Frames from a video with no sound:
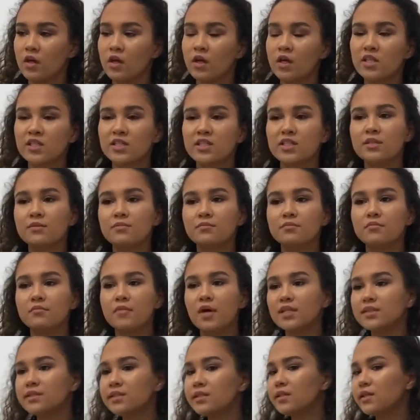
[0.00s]
See,
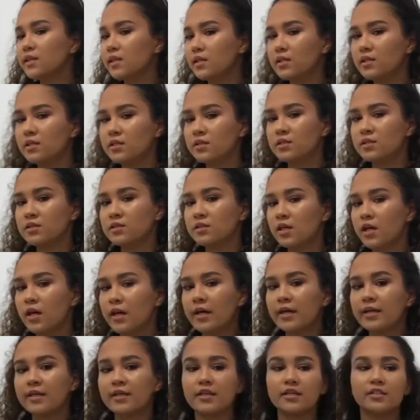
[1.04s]
mental illness
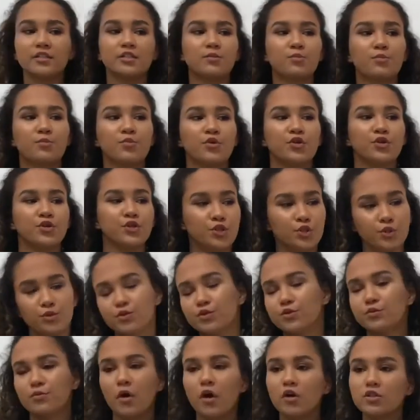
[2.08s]
doesn't produce
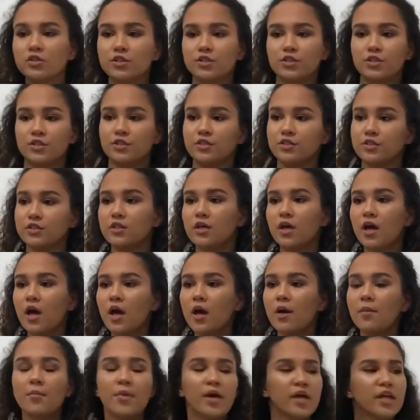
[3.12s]
monsters.
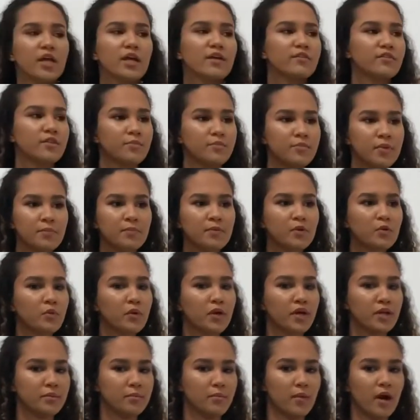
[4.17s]
Many of the people we
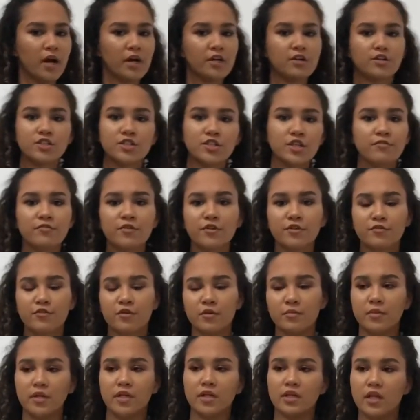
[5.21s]
admire suffered from
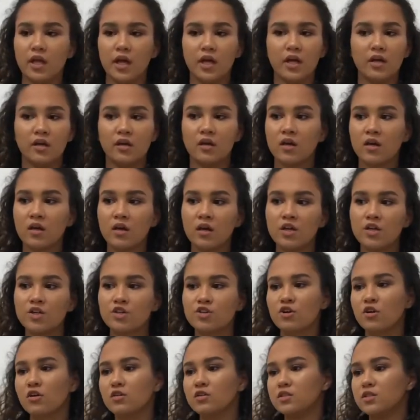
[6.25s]
it, like
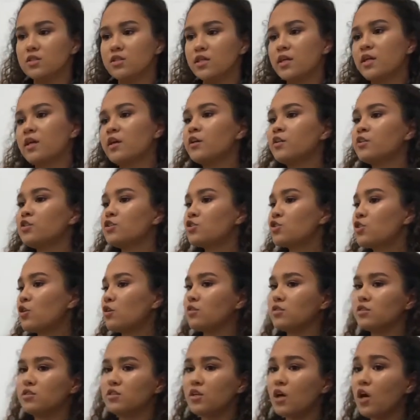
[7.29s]
Charles Dickens,
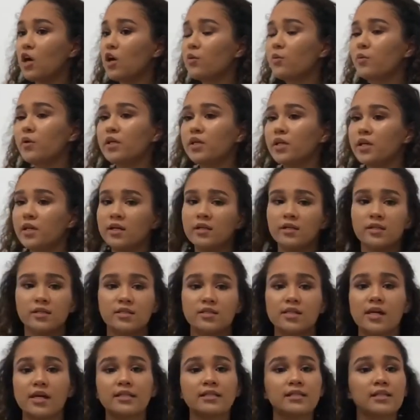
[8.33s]
Charles Darwin, Nikola
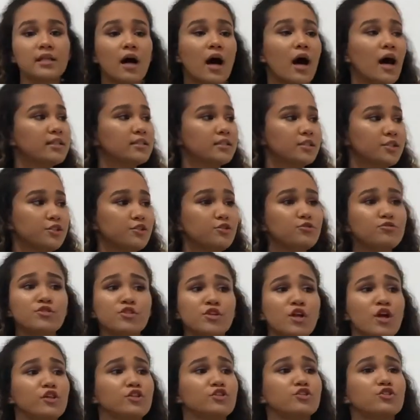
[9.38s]
Tesla, Isaac Newton,
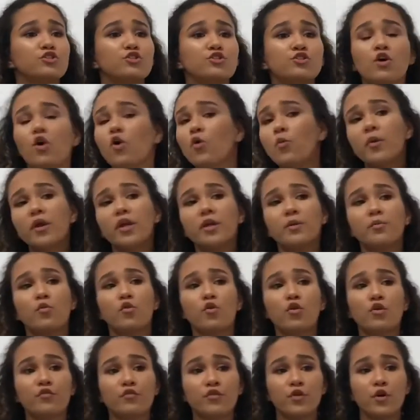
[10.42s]
and so many more
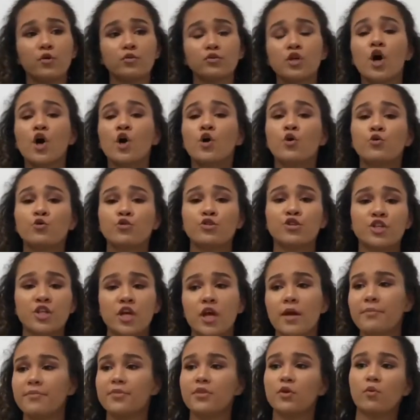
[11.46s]
of those who
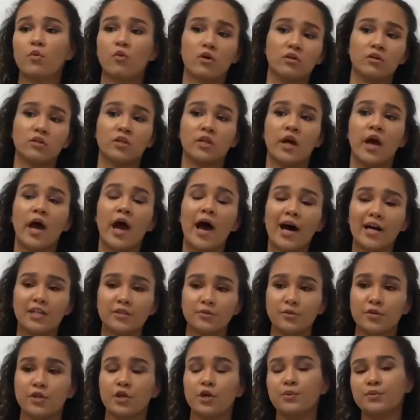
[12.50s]
shaped the world as we
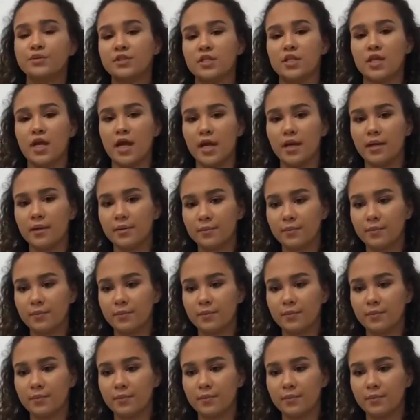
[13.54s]
know it today.